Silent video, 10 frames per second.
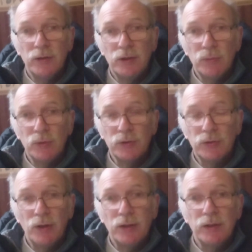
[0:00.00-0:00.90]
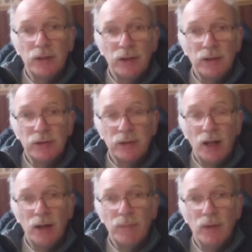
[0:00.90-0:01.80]
She was threatened at this
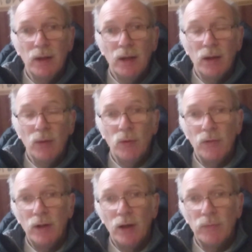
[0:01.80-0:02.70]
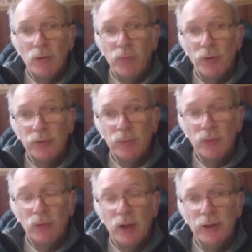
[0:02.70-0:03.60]
time with a number of
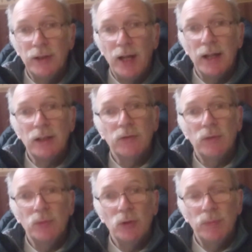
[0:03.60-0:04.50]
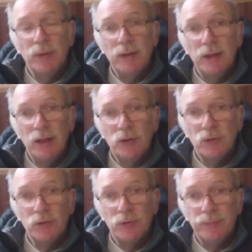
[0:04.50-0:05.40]
possible attacks from European
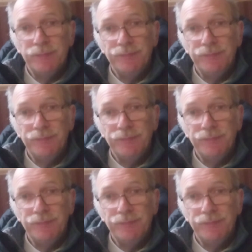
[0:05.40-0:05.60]
nations.